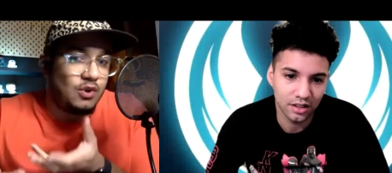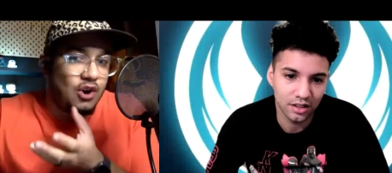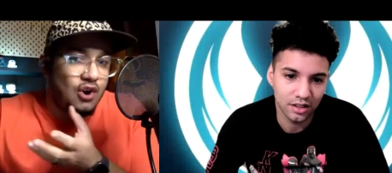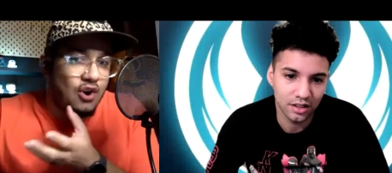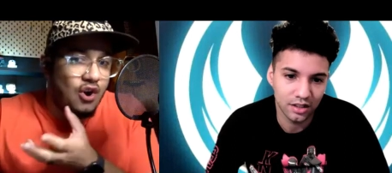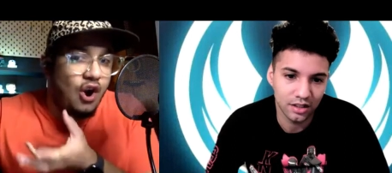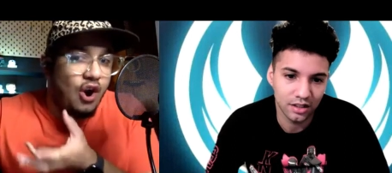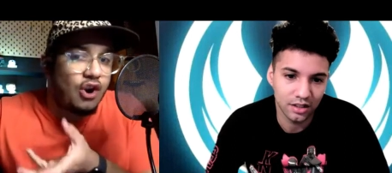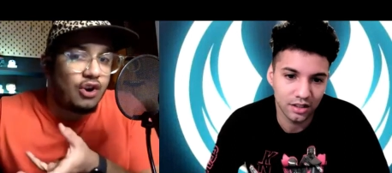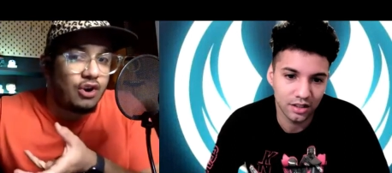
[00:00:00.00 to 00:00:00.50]
Speaker 1: a
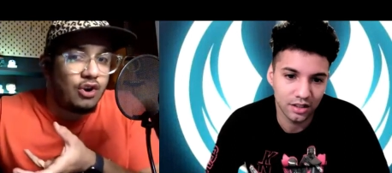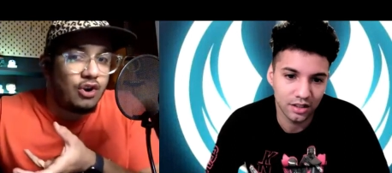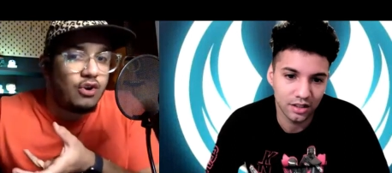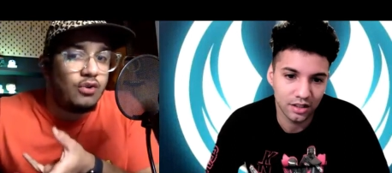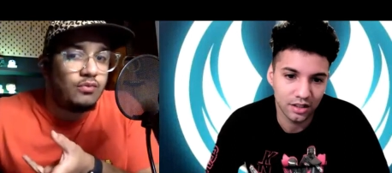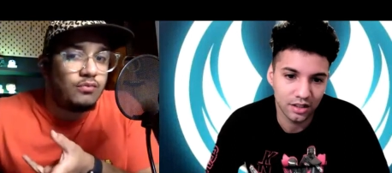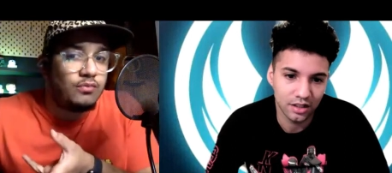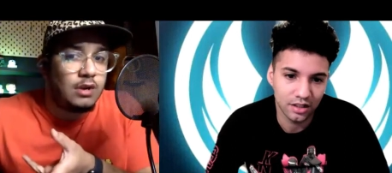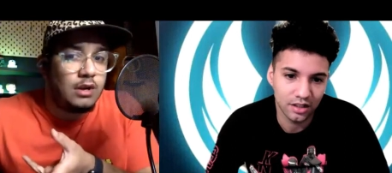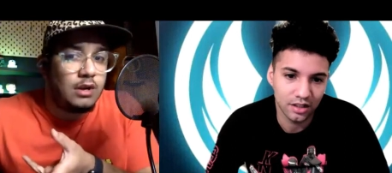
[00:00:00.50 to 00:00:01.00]

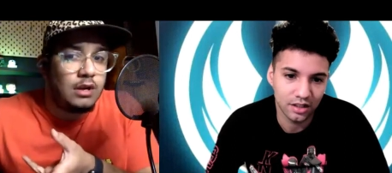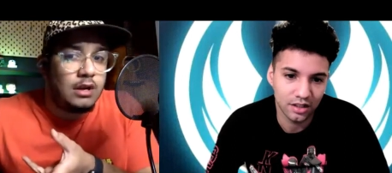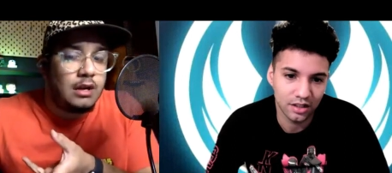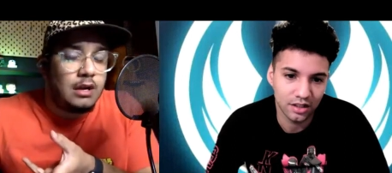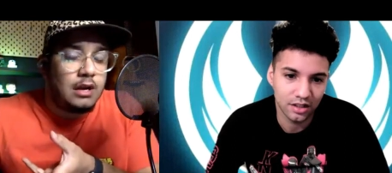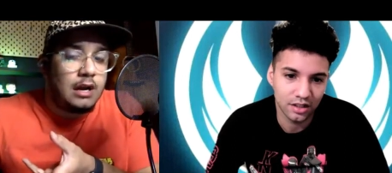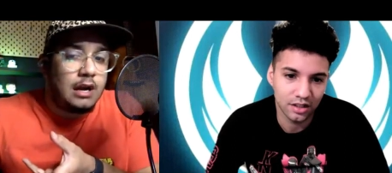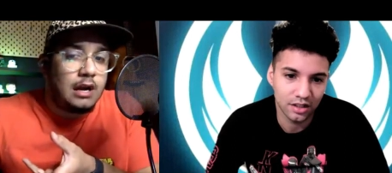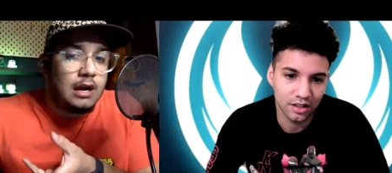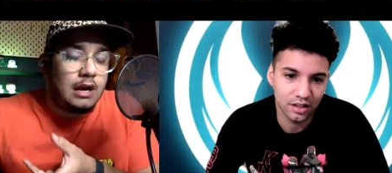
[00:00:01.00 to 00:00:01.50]
cargo,
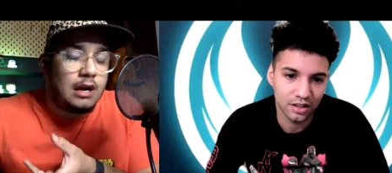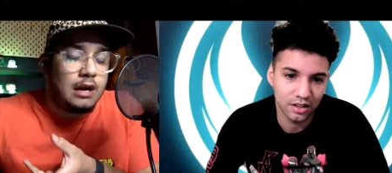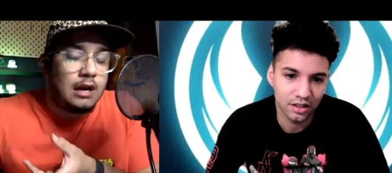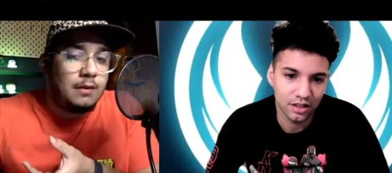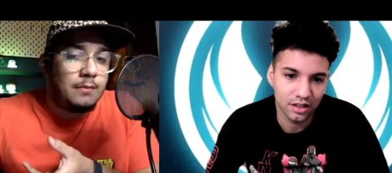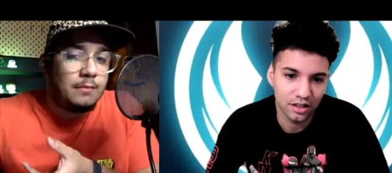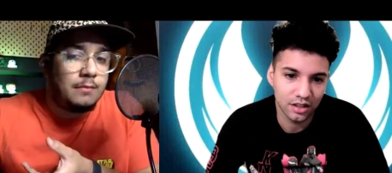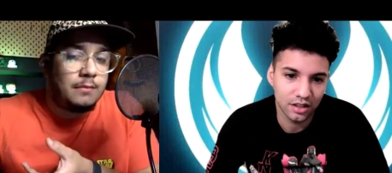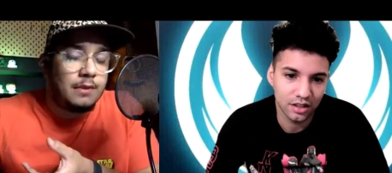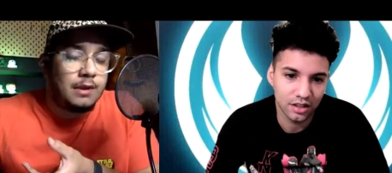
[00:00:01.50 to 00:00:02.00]

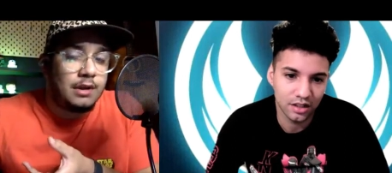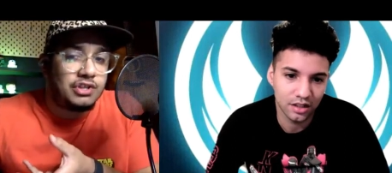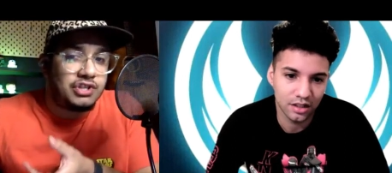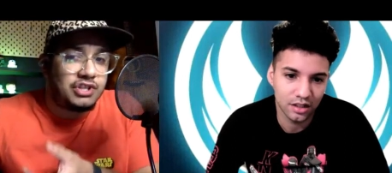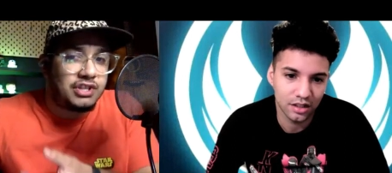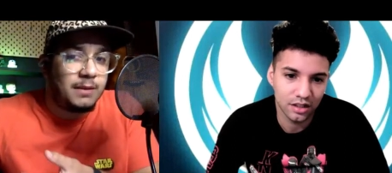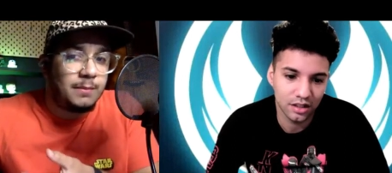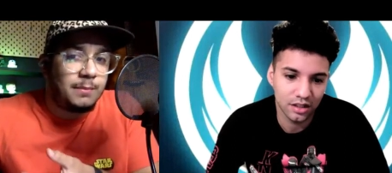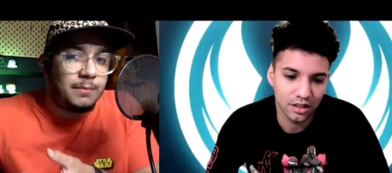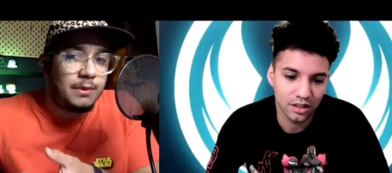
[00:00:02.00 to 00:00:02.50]
um, a
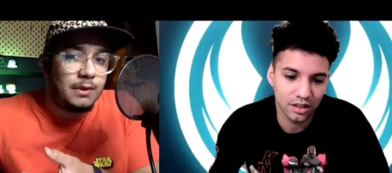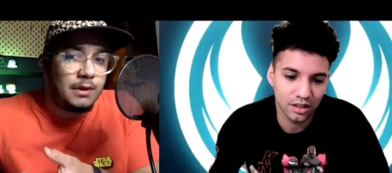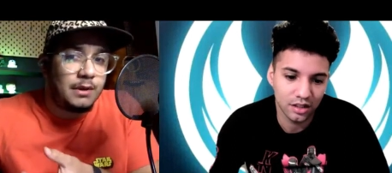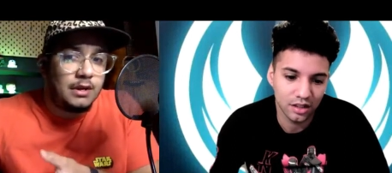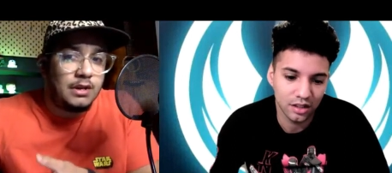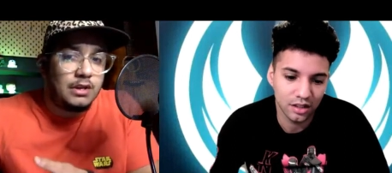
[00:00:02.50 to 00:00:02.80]
ship.